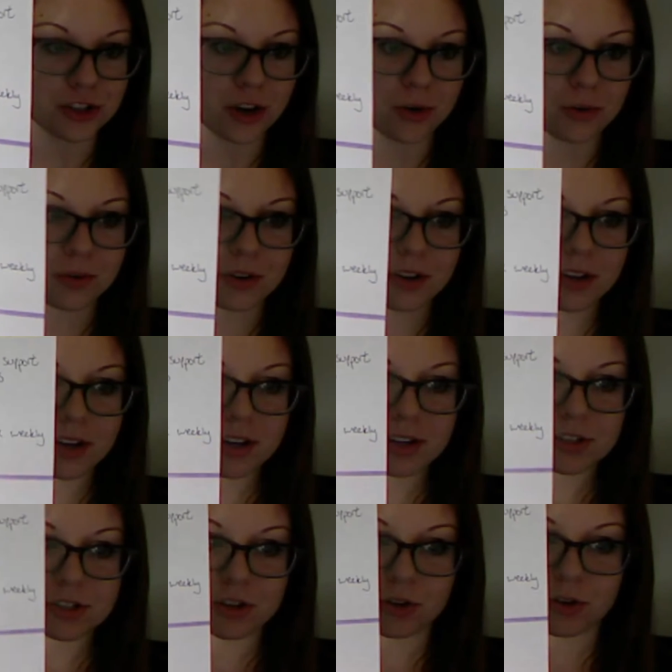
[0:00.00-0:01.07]
known.
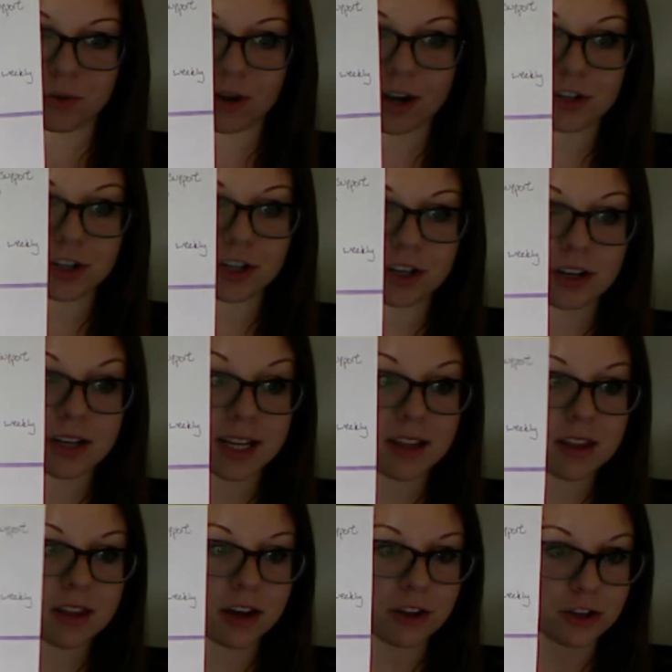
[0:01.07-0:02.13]
So
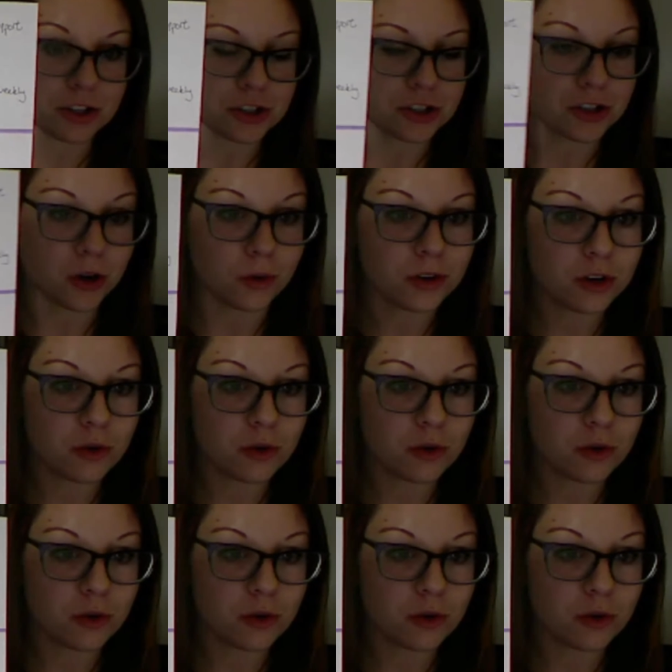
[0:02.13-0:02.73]
underneath others known,